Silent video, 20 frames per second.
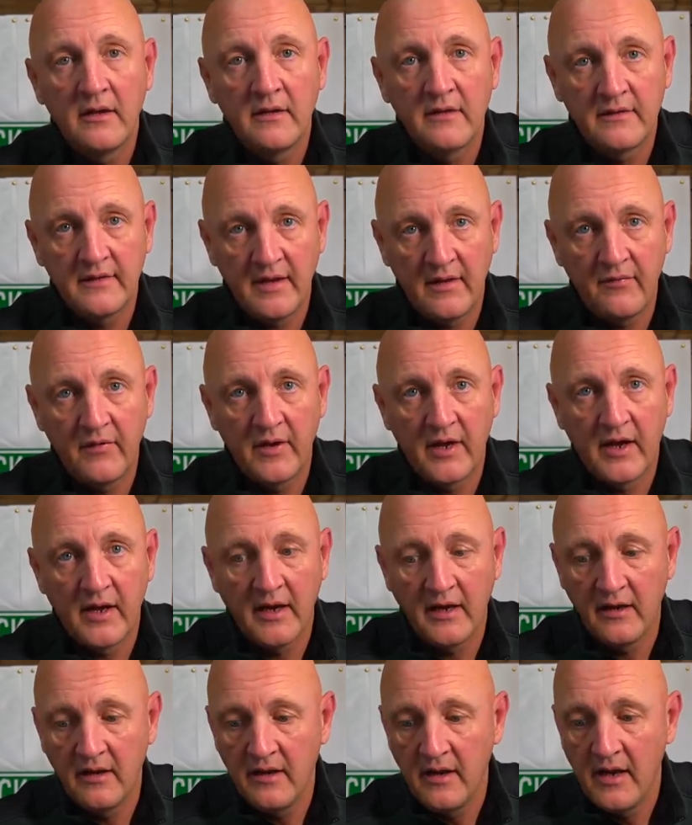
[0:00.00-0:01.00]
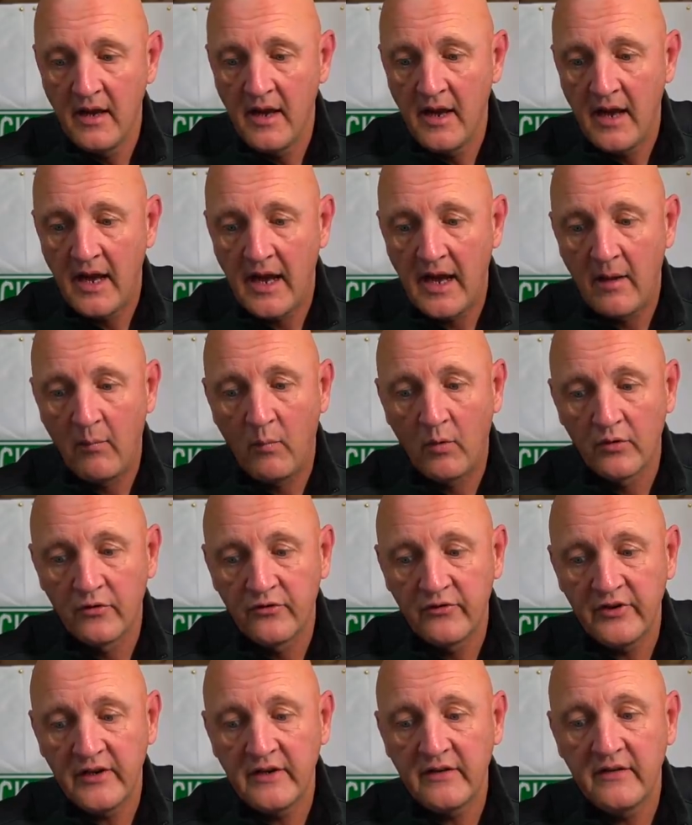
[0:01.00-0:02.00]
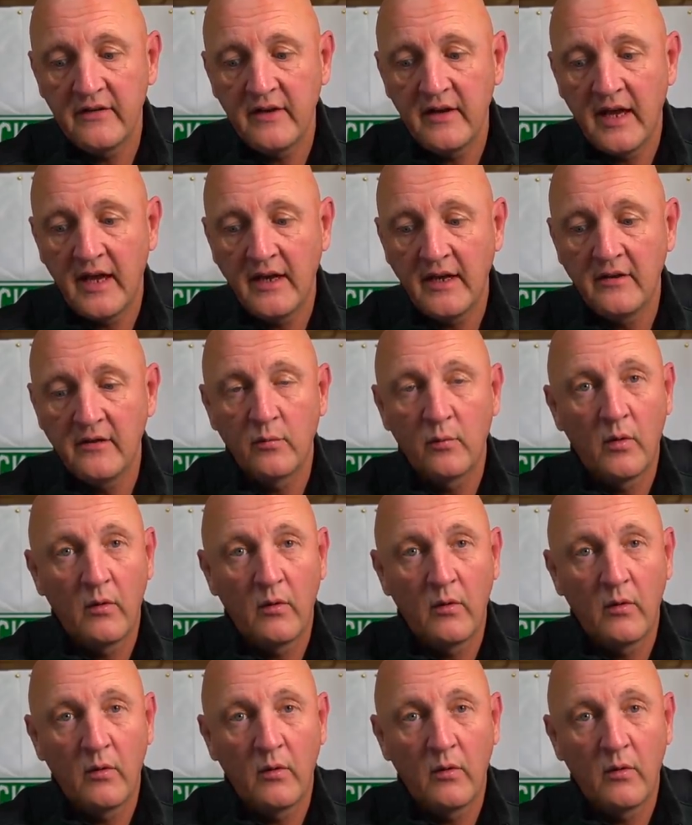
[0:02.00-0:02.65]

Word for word: 7 iron, and 168,